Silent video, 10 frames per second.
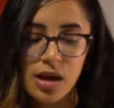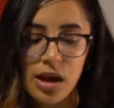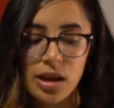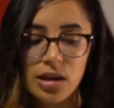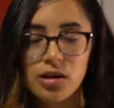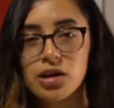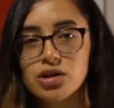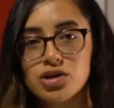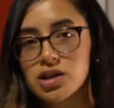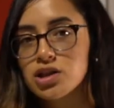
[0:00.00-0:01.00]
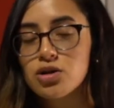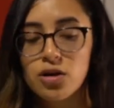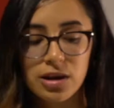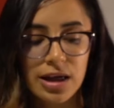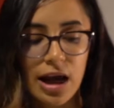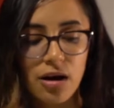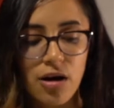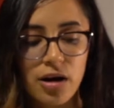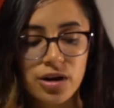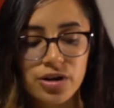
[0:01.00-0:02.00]
in the traditional Loteria
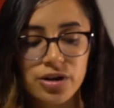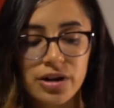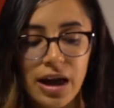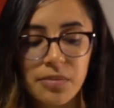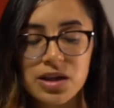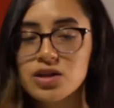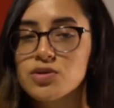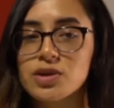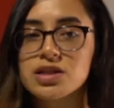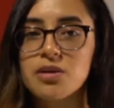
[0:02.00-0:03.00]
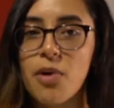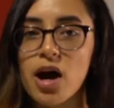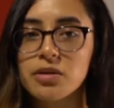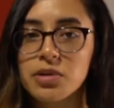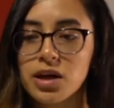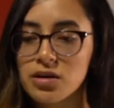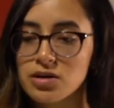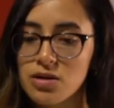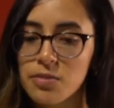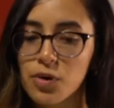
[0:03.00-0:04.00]
card, your name is towards the bottom here,
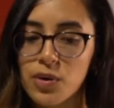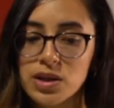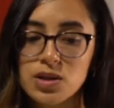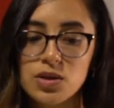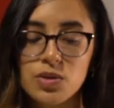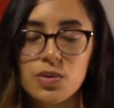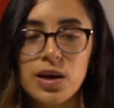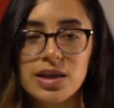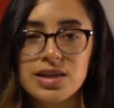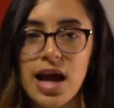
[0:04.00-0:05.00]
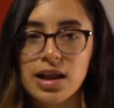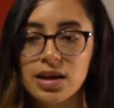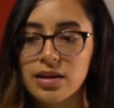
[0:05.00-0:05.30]
so I'm going to do exactly